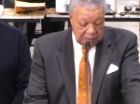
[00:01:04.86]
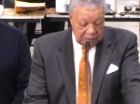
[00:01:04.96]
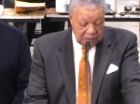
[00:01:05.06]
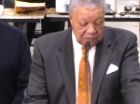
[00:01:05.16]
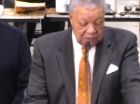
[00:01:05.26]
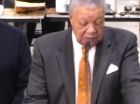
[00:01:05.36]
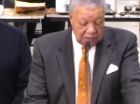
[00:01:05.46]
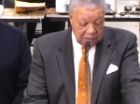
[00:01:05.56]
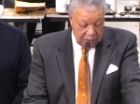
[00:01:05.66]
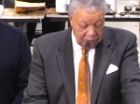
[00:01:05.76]
people who
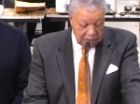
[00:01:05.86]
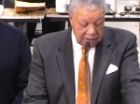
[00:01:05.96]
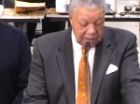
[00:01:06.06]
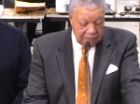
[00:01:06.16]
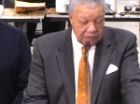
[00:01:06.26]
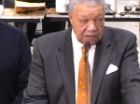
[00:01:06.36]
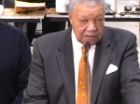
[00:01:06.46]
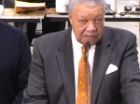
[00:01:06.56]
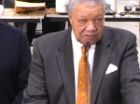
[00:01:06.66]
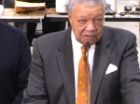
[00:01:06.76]
voted early for
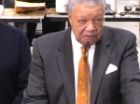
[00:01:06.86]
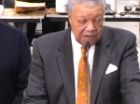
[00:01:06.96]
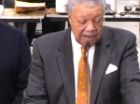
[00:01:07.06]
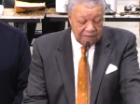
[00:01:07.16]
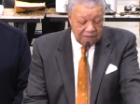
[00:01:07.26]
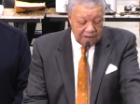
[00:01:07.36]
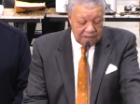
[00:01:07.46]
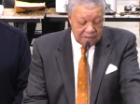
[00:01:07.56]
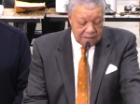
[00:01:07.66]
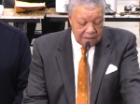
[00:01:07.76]
the District 5
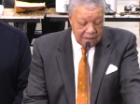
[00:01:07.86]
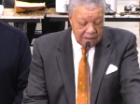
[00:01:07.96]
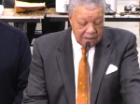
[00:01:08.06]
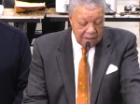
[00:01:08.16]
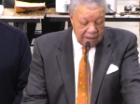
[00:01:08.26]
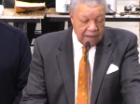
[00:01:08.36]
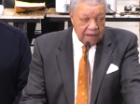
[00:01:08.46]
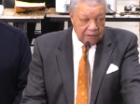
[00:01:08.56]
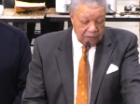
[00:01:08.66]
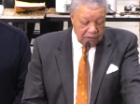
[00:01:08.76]
race.
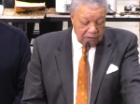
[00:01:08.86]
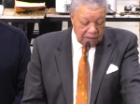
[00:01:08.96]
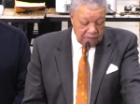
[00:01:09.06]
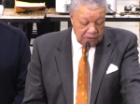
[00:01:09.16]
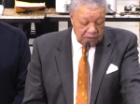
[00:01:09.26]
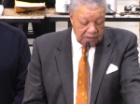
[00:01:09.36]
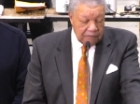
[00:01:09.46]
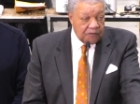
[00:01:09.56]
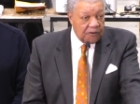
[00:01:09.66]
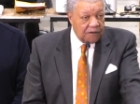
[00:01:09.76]
And early
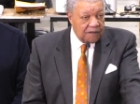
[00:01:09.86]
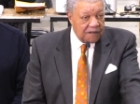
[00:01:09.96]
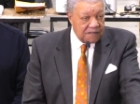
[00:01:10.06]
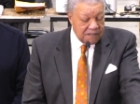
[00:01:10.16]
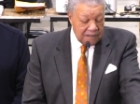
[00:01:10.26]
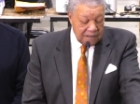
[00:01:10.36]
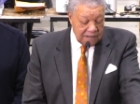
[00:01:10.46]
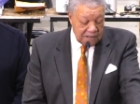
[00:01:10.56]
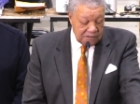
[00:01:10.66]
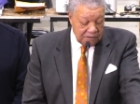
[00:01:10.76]
voting for the
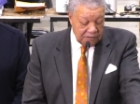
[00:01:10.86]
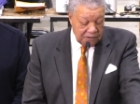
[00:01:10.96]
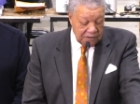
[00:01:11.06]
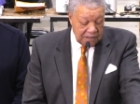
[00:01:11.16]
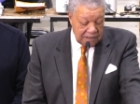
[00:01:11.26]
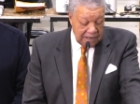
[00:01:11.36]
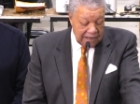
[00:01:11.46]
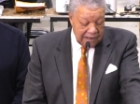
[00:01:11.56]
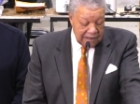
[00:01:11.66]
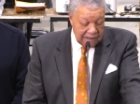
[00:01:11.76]
Senate District
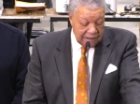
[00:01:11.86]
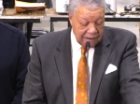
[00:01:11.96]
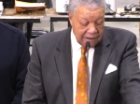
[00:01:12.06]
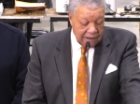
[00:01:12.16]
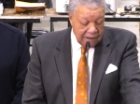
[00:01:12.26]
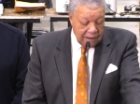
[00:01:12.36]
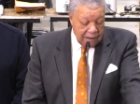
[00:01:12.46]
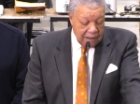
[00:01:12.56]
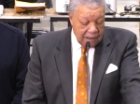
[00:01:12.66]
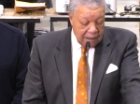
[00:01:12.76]
39,
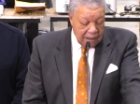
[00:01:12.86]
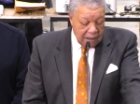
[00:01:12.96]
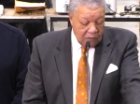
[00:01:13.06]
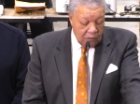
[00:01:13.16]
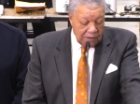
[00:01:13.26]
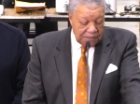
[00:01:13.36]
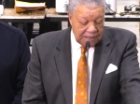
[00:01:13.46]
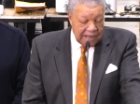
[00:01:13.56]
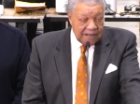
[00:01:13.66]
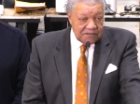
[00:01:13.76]

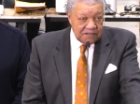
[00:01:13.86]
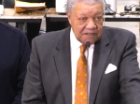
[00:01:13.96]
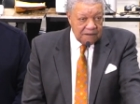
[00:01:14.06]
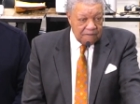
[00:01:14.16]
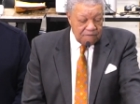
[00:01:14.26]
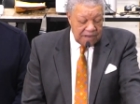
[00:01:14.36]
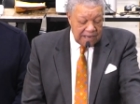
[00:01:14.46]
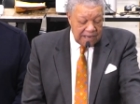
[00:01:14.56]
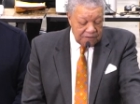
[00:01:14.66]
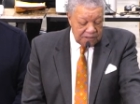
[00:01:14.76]

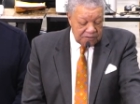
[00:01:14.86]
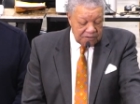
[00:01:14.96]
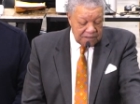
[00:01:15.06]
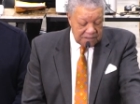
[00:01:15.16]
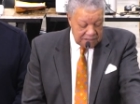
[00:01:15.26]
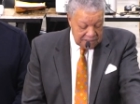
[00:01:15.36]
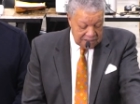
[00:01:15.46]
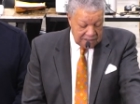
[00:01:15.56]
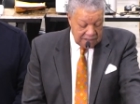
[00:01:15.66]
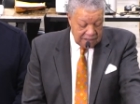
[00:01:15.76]

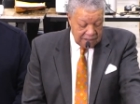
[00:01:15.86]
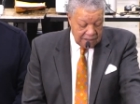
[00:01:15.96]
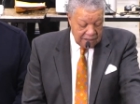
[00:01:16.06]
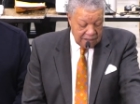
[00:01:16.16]
1,560.